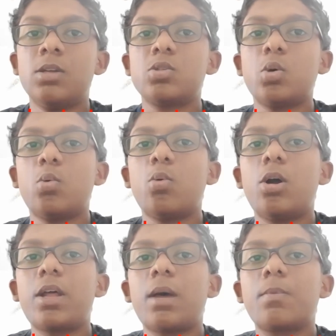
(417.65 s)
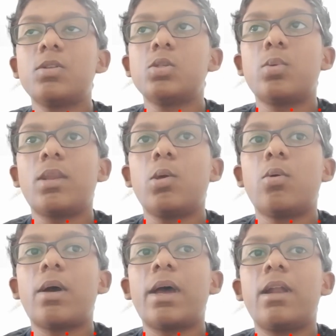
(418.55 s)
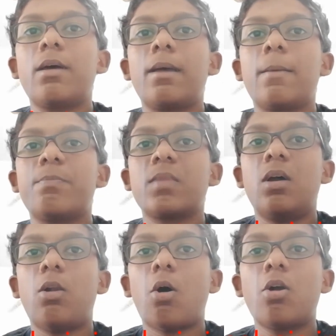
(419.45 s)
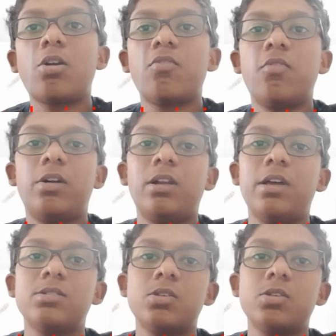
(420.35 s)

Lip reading: So what happens when you add a lot of fertilizers to